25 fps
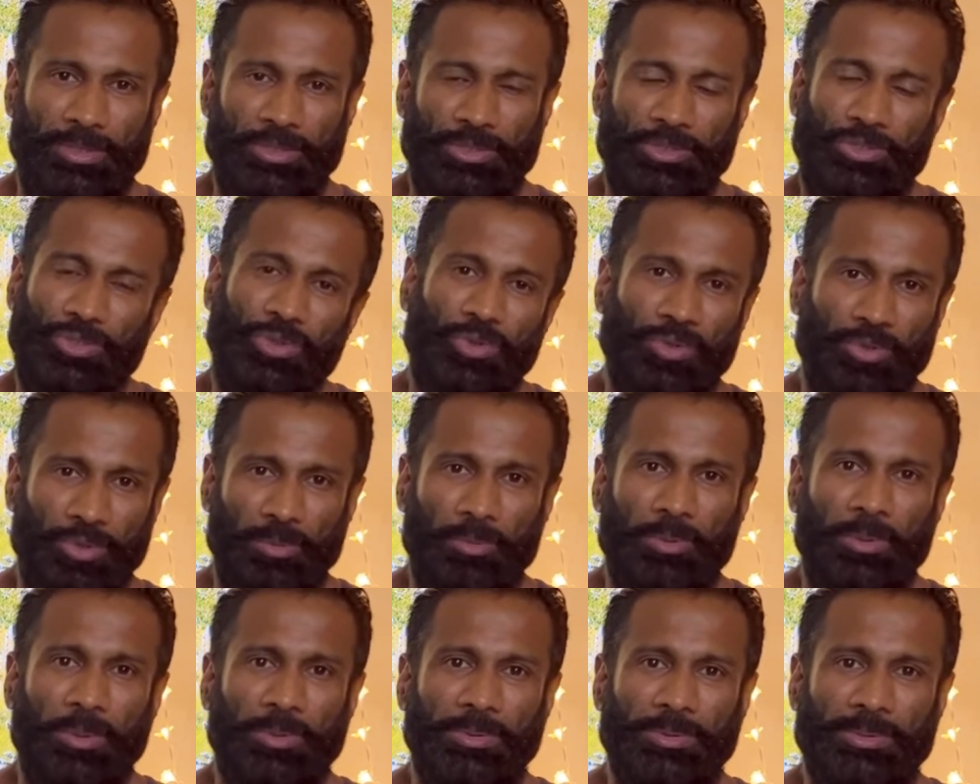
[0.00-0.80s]
talk
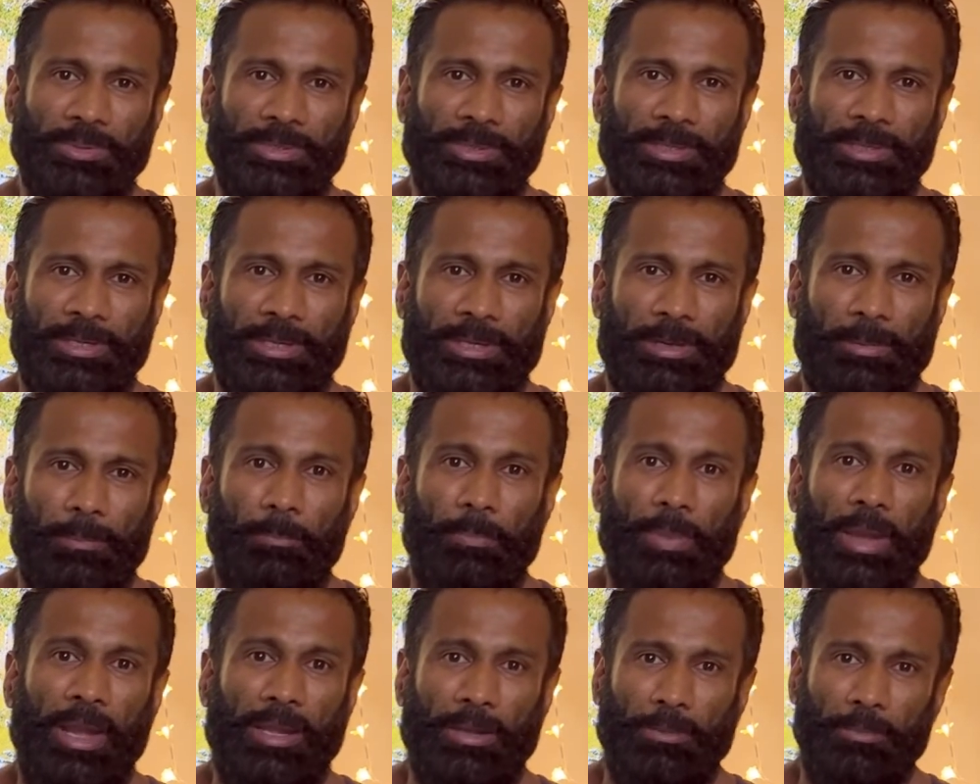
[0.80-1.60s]
about
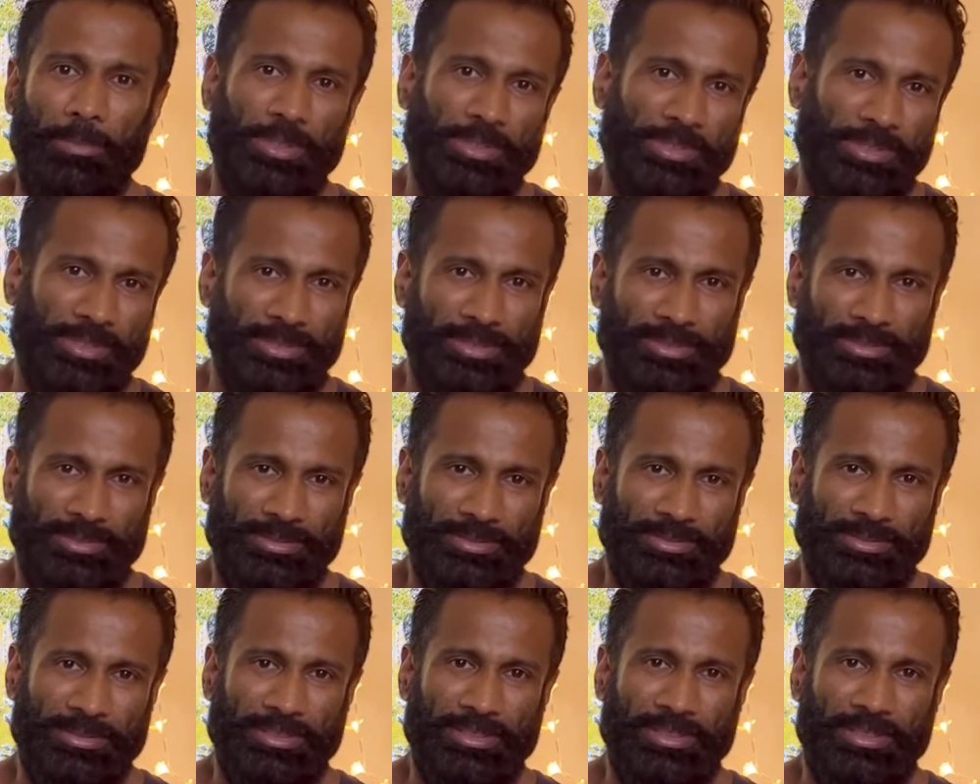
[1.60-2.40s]
back muscle.
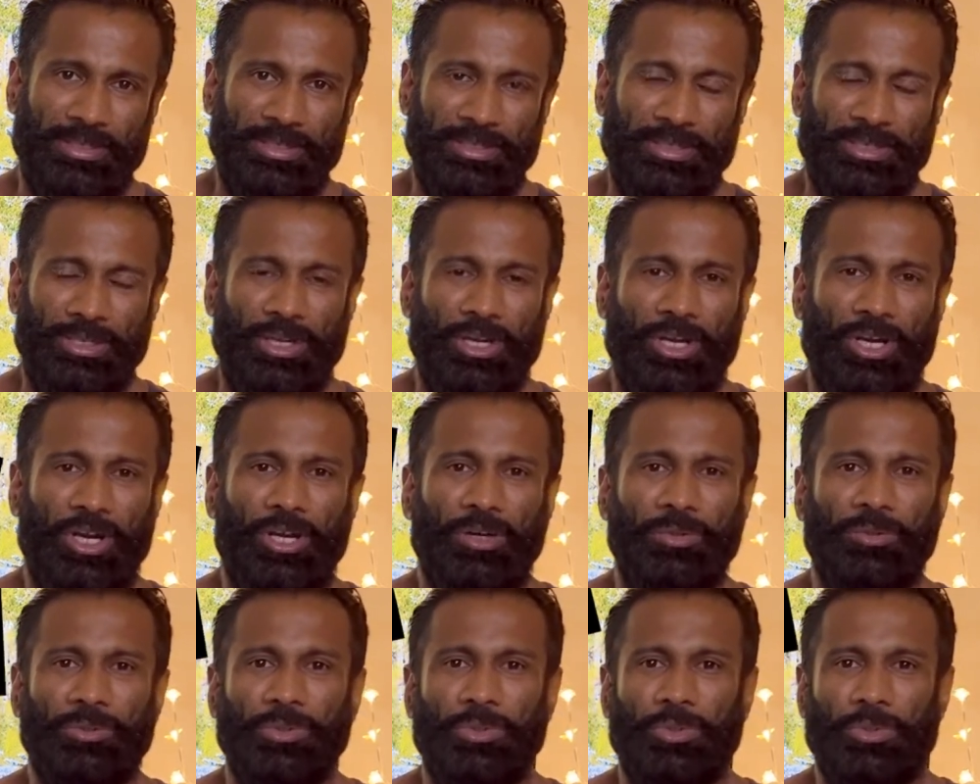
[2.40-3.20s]
Uh,
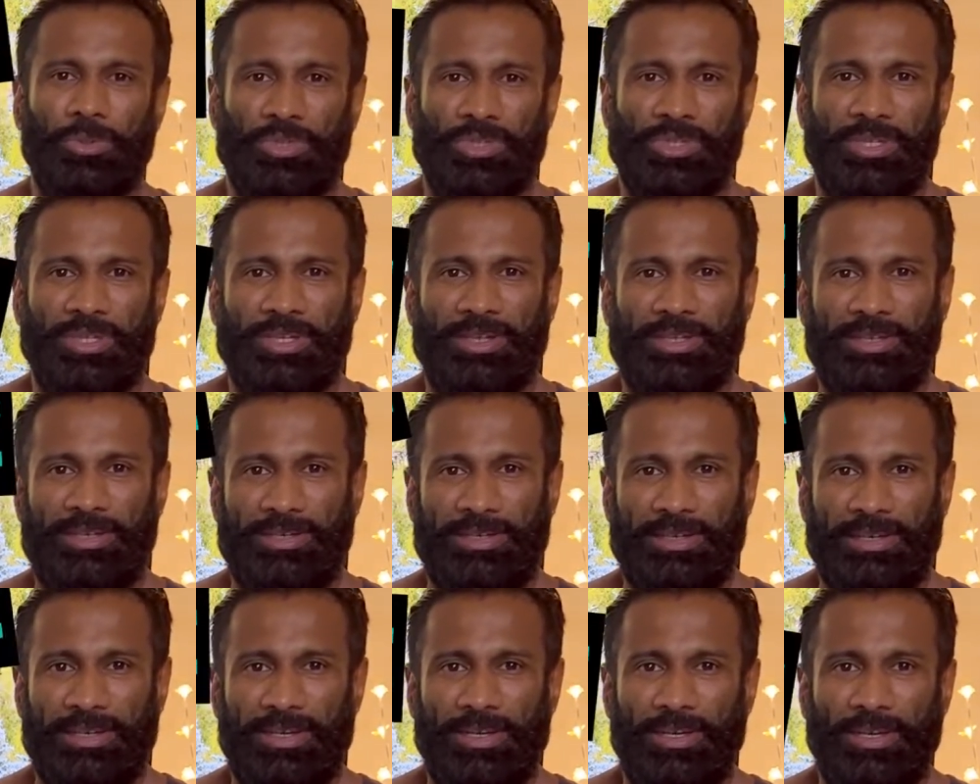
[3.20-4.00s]
how do you say in
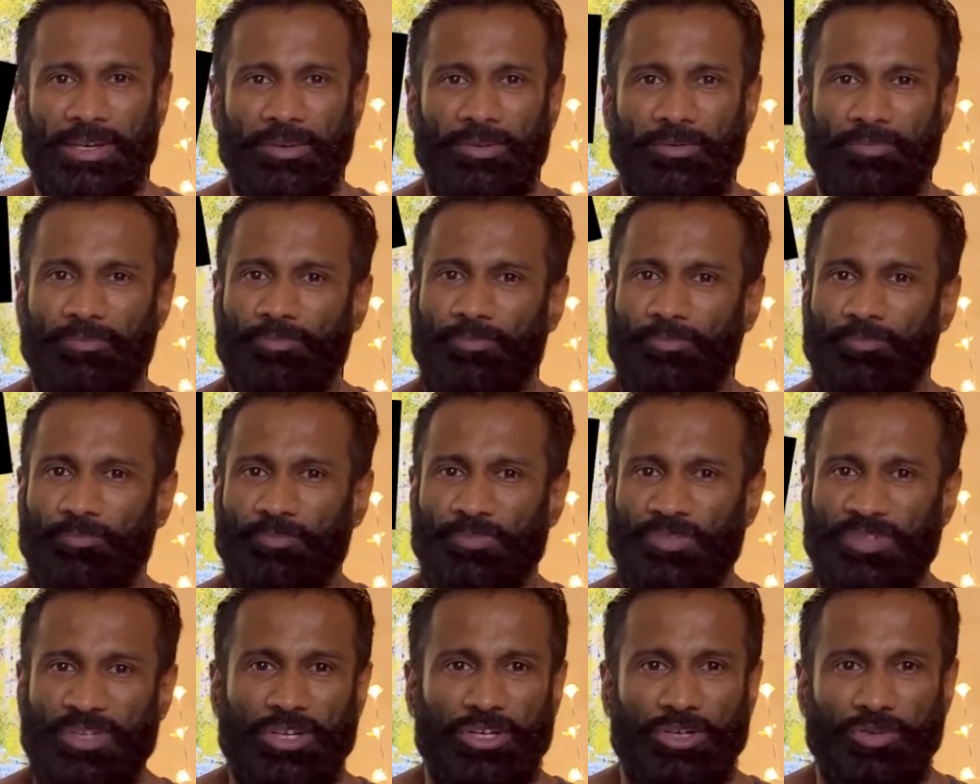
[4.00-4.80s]

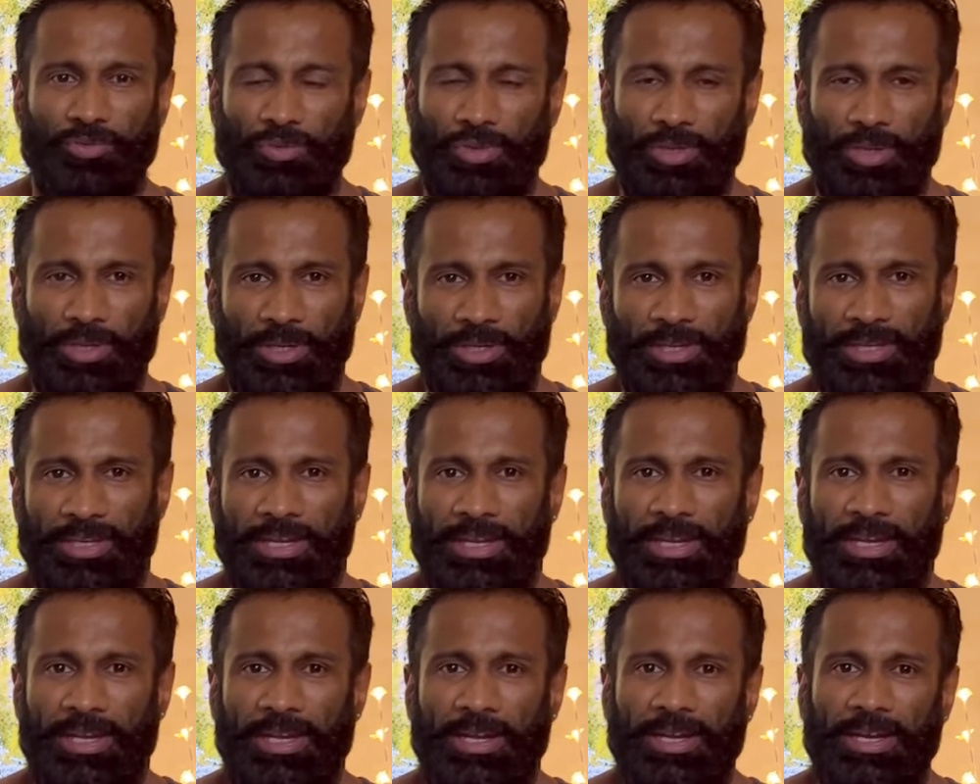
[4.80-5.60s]
scientifically?
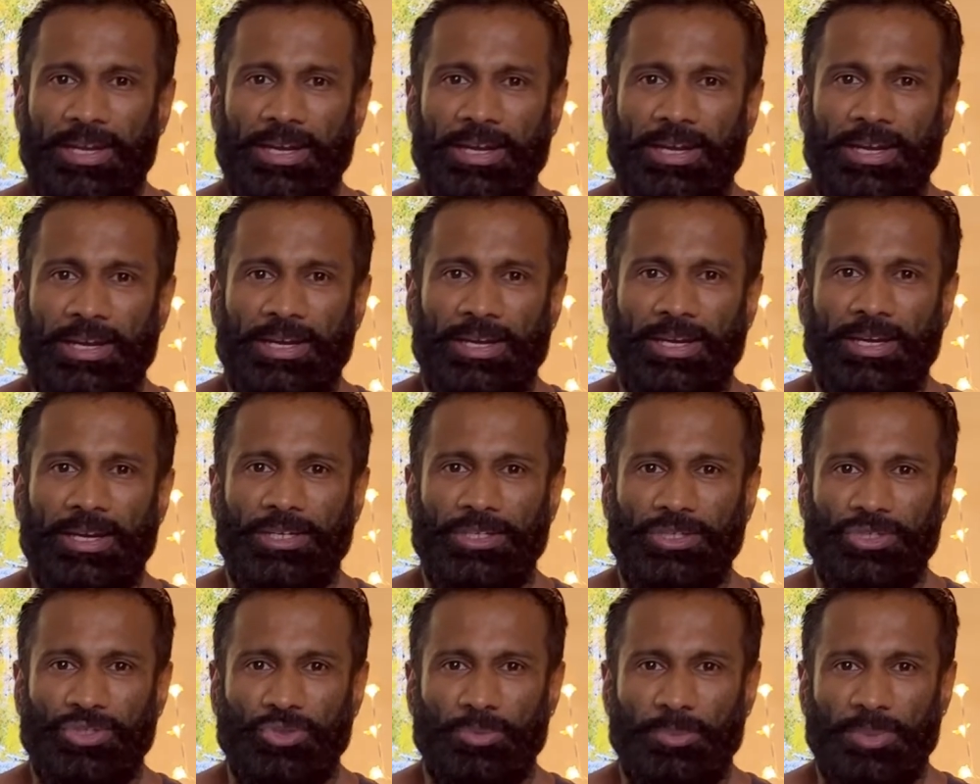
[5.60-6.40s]

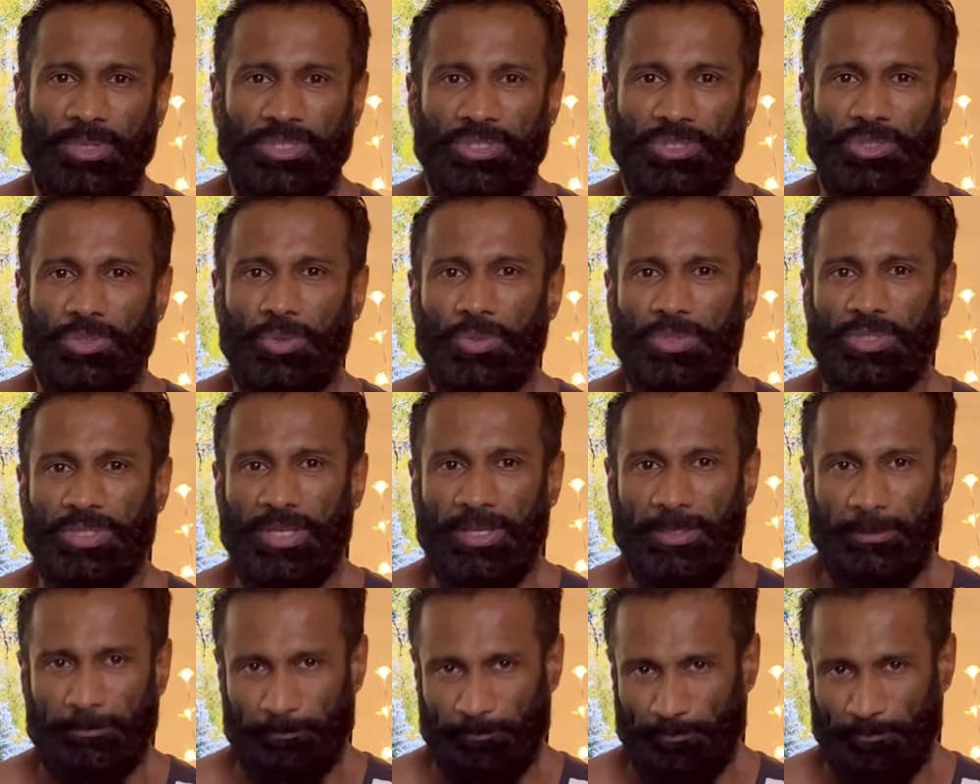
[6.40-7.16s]
Latissimus dorsi.